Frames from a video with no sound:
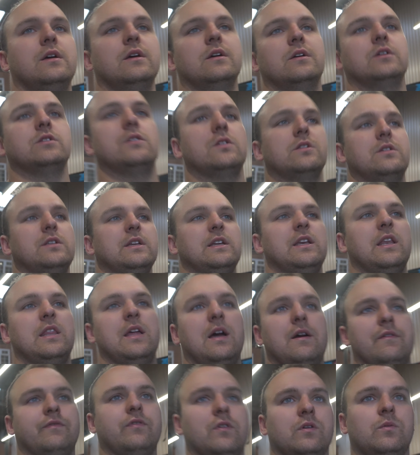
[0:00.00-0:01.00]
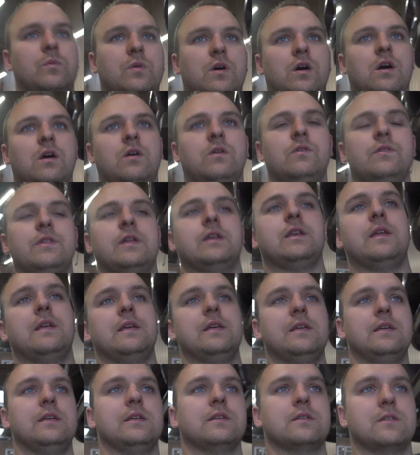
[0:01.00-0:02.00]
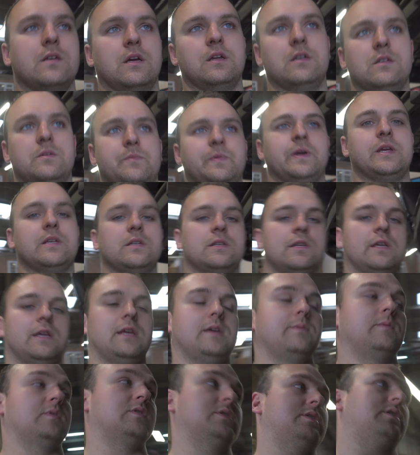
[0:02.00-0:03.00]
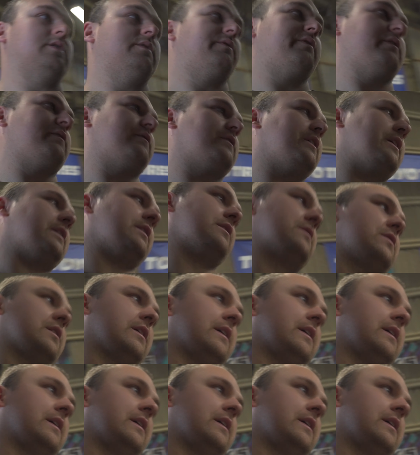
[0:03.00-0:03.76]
because it's needed that for a while, and then he is going to basically, he wanted a 15, so